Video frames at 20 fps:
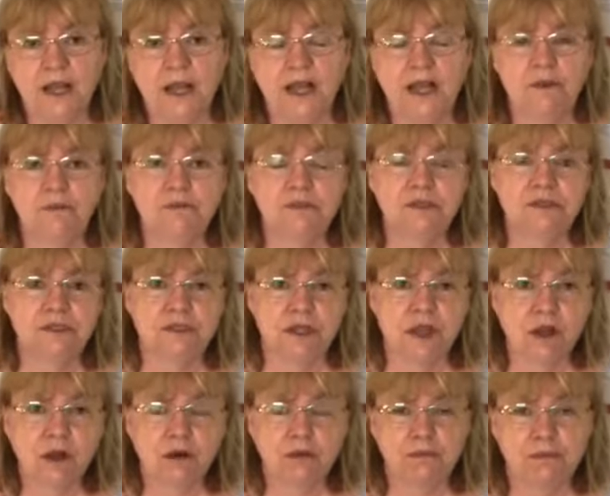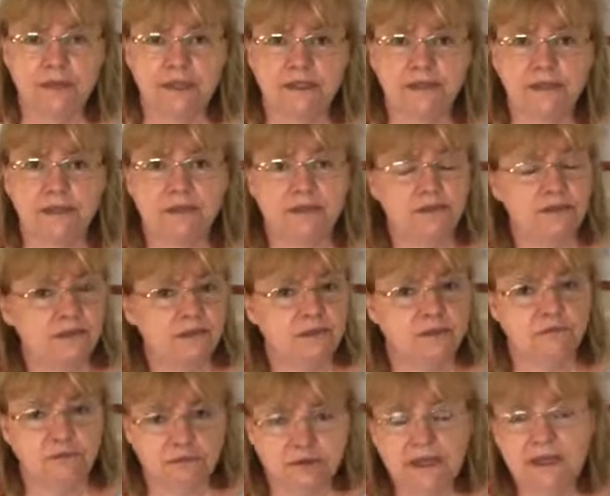I would start with the
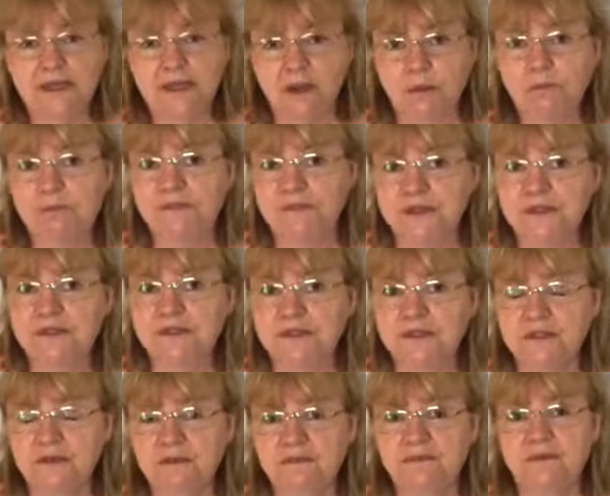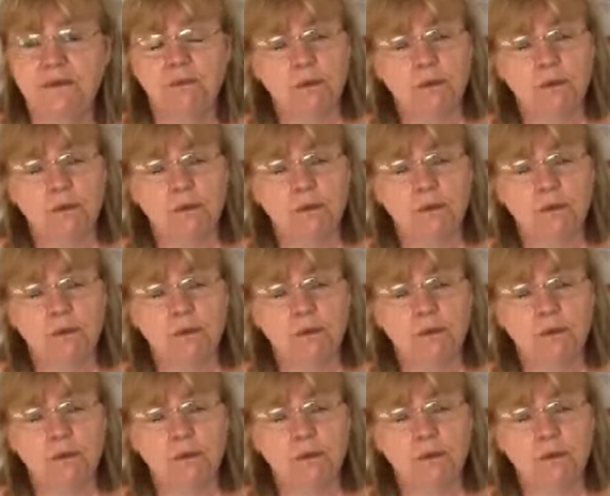really obvious stuff.